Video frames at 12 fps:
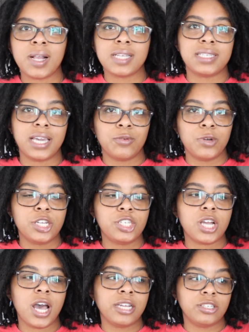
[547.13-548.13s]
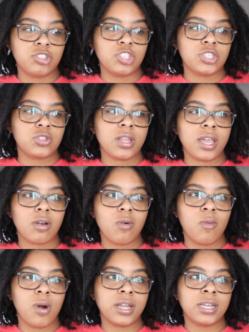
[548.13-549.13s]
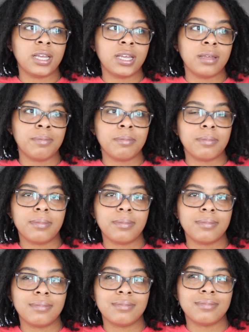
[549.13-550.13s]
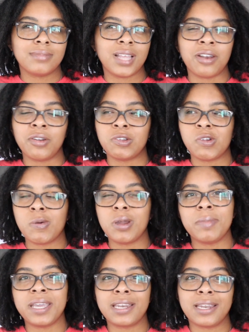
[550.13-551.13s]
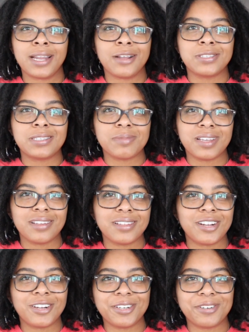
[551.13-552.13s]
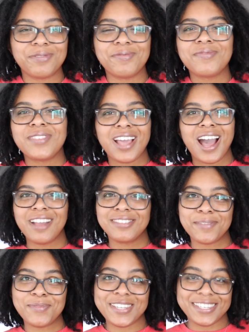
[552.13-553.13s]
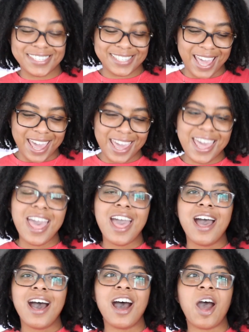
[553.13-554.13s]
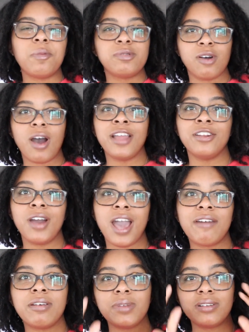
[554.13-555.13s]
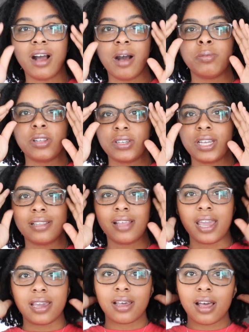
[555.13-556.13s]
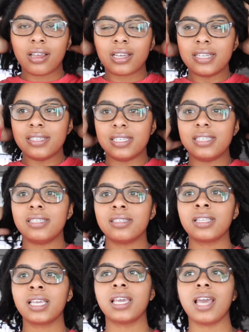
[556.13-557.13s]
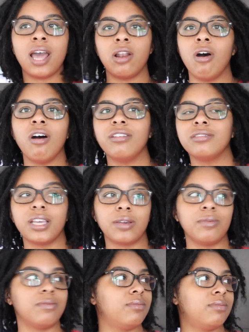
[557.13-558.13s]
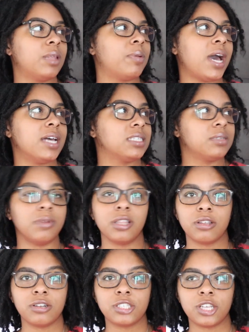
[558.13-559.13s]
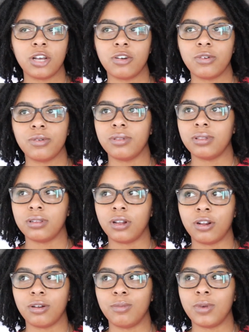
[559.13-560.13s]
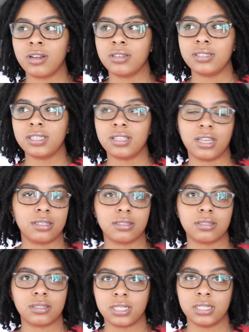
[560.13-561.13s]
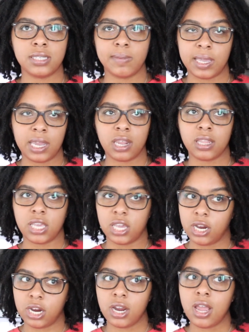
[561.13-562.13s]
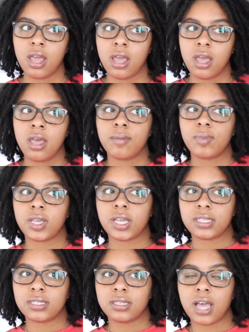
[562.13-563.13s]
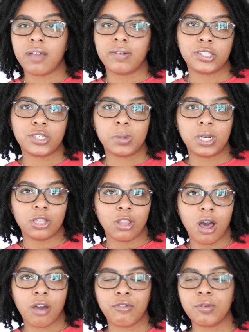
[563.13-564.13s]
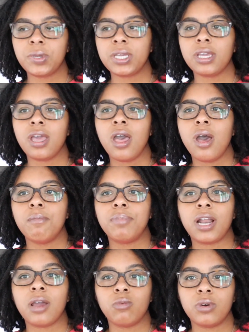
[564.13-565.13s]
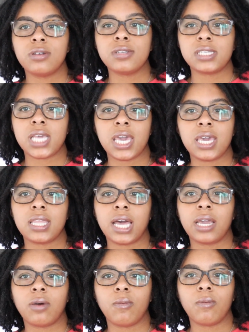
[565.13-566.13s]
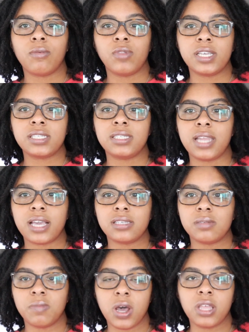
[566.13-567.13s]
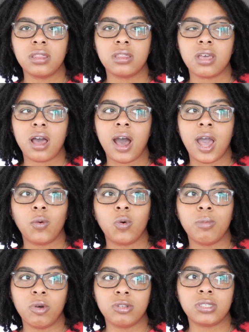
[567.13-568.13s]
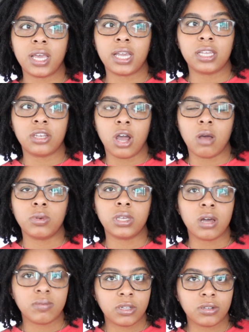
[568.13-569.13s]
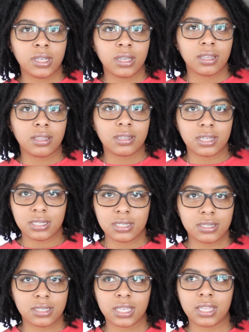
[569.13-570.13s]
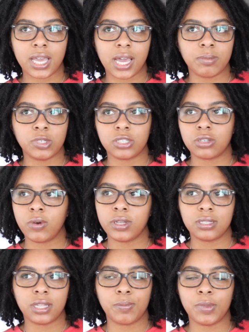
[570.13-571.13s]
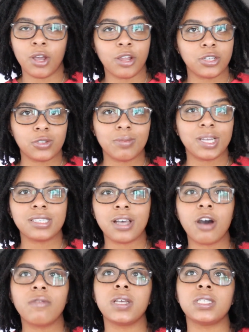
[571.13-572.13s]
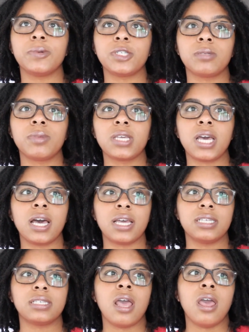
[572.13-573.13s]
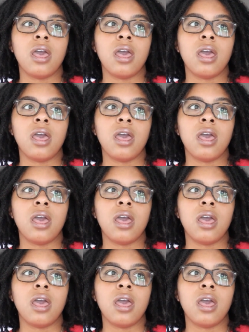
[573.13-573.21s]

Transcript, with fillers: my sandwich, I do just like wanna, I don't know, do I wanna make an announcement, or I have something to say. So I know I haven't been uploading like consistently at all like the past month or so, or honestly like since the beginning of the year, because life has just been a lot for me. But I will say like this next month I will most likely not be uploading consistently. Like I'm just going to like be honest with myself, especially because